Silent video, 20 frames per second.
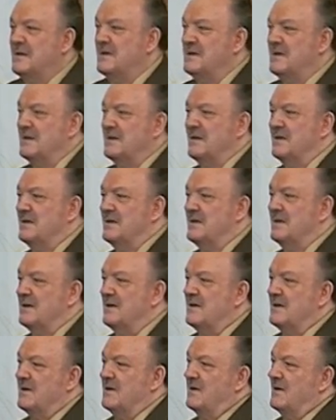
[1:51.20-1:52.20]

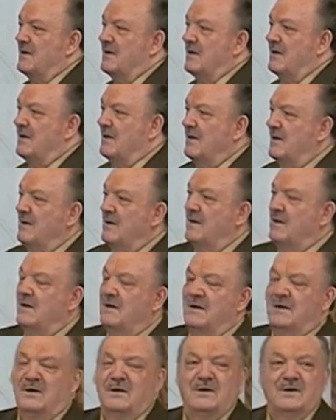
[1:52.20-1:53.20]

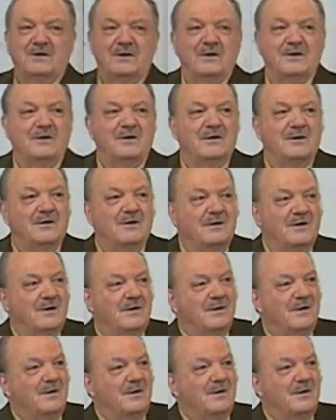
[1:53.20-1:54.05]
Nobody speaks.